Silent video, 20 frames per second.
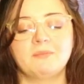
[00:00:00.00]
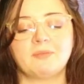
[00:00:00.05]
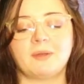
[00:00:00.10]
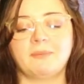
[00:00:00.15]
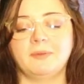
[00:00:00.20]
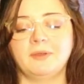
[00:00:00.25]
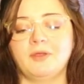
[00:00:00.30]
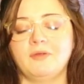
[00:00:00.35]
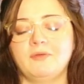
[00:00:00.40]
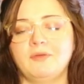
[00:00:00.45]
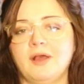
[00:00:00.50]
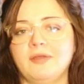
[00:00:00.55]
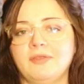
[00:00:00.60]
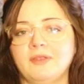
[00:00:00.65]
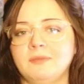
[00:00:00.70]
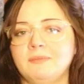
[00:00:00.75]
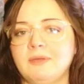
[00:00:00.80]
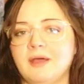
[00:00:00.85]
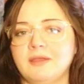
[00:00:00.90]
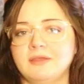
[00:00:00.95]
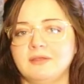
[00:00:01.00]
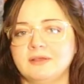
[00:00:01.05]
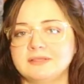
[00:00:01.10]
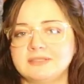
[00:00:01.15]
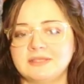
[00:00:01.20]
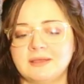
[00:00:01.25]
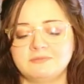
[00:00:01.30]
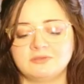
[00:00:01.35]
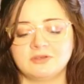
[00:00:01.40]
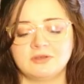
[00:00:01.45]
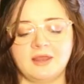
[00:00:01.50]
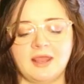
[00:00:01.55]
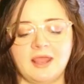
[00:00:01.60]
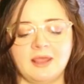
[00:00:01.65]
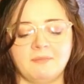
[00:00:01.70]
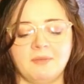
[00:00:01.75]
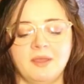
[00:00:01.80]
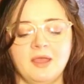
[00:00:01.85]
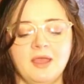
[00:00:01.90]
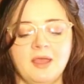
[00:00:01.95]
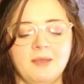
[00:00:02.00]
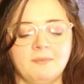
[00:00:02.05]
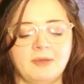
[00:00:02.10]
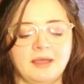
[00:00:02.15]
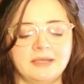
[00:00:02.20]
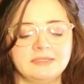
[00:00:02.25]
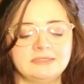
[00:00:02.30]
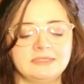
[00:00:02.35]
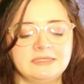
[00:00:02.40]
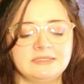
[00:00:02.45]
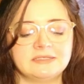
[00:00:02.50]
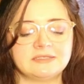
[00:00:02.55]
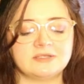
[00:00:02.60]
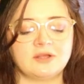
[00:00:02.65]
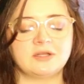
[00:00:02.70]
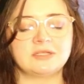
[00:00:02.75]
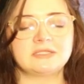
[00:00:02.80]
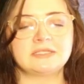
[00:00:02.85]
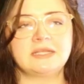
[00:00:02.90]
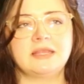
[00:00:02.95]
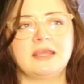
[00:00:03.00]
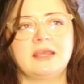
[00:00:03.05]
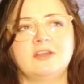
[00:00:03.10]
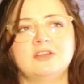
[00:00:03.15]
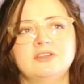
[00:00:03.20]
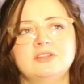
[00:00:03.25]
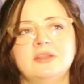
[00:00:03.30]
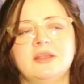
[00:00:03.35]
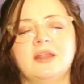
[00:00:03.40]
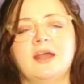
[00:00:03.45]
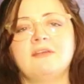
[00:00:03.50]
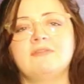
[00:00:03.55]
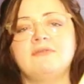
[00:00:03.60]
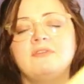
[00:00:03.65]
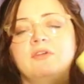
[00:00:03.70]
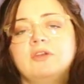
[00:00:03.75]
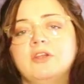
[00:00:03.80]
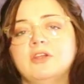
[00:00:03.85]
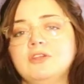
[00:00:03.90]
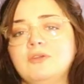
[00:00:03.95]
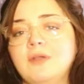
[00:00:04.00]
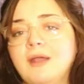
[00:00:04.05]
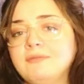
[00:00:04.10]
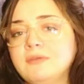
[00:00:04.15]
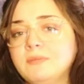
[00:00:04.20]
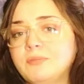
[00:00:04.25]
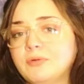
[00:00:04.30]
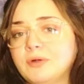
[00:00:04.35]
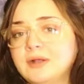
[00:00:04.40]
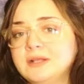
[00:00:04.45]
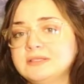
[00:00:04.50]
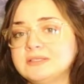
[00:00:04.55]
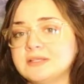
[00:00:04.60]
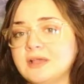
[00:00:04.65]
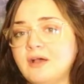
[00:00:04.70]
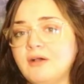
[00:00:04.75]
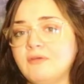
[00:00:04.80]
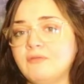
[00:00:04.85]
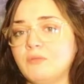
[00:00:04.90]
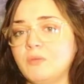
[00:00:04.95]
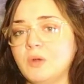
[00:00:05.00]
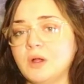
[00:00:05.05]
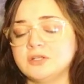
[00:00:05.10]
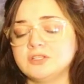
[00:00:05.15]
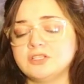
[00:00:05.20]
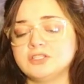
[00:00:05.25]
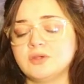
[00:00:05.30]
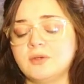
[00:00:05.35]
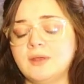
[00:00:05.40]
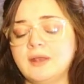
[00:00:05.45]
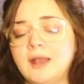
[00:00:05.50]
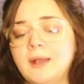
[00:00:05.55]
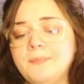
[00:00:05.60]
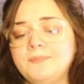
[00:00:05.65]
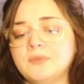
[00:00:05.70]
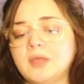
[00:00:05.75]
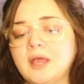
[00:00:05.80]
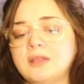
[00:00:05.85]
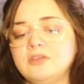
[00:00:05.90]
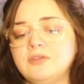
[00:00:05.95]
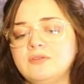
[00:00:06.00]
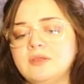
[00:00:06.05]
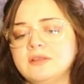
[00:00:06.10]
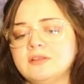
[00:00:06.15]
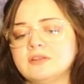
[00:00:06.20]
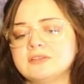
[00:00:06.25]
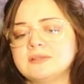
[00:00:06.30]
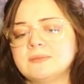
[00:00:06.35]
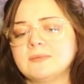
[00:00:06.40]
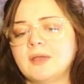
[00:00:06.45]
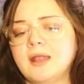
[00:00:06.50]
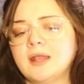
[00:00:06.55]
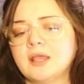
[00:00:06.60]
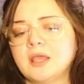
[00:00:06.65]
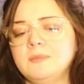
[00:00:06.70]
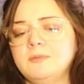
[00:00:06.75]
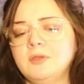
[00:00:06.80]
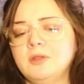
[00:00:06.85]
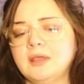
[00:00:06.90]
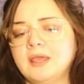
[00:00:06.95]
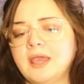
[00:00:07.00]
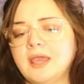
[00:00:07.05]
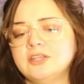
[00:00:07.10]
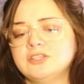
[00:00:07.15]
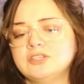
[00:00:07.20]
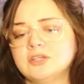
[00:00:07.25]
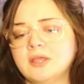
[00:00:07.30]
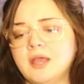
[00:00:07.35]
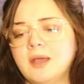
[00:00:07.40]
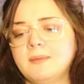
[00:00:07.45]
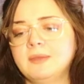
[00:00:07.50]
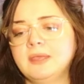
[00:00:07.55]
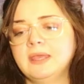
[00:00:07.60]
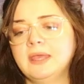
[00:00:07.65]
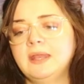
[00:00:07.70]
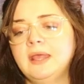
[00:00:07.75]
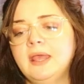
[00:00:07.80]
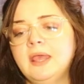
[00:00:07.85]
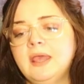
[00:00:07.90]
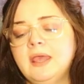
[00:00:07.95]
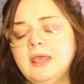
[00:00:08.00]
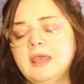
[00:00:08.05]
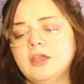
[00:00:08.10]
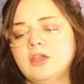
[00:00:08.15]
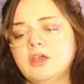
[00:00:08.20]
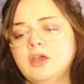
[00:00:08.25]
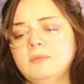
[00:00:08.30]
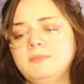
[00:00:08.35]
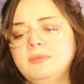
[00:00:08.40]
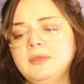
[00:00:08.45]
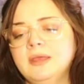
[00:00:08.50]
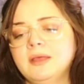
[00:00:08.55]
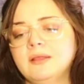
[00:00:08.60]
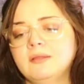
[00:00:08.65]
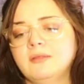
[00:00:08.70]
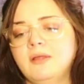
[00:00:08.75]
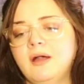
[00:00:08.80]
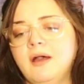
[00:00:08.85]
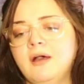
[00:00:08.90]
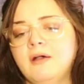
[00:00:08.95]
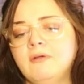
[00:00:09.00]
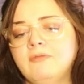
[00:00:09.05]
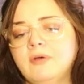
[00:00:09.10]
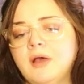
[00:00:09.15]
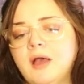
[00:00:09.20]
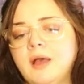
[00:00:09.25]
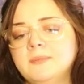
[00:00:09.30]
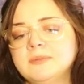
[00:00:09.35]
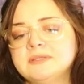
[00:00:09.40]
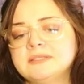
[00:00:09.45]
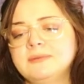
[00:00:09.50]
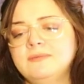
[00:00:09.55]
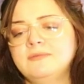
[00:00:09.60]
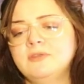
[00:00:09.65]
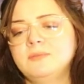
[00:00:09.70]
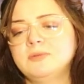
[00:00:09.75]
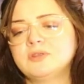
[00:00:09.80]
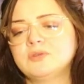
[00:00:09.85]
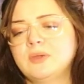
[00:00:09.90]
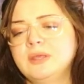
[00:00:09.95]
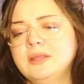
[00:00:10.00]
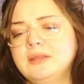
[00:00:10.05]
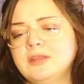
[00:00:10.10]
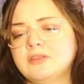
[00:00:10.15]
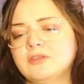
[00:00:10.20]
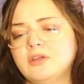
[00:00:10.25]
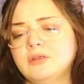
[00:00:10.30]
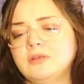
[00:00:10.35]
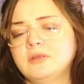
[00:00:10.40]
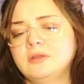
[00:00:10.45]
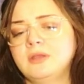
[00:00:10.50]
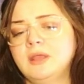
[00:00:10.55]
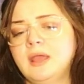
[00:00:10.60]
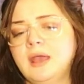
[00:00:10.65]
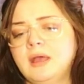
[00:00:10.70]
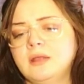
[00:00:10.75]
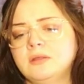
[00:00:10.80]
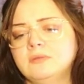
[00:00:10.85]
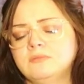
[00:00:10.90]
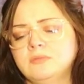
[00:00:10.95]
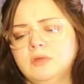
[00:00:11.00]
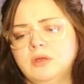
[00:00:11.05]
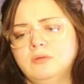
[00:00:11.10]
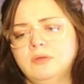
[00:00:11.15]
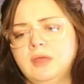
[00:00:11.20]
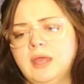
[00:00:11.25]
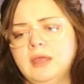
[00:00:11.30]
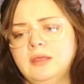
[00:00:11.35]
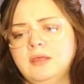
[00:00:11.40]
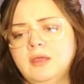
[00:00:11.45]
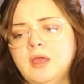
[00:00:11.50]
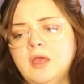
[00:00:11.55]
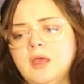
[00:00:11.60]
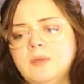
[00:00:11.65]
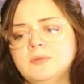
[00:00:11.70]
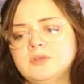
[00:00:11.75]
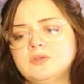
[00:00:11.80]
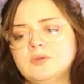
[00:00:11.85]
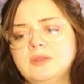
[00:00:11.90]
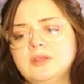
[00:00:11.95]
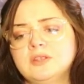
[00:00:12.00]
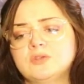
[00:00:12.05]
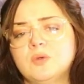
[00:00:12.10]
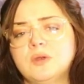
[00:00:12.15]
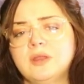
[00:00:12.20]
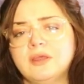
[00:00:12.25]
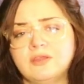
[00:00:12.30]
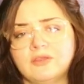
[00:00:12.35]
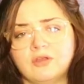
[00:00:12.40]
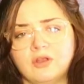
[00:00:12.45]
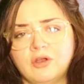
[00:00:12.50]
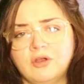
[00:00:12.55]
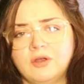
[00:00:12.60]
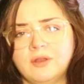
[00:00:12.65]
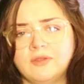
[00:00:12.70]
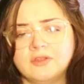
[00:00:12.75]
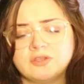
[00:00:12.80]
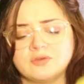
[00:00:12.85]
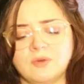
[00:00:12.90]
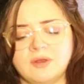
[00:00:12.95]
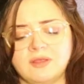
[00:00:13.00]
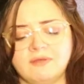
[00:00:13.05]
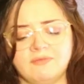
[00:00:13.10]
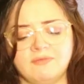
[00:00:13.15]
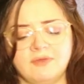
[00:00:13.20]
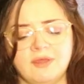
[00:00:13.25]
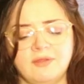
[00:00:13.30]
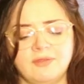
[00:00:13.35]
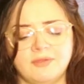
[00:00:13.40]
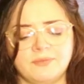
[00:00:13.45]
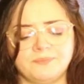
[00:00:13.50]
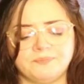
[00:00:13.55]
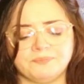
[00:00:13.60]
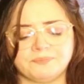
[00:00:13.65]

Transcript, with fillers: probably know nothing about you except your name. Pisces is honestly the energy that I feel here. You have the Prince of Wands showing up. I do think there's some kind of communication coming in. It could be in love. Um, some of you between the third, yeah, okay, between the 23rd and the 25th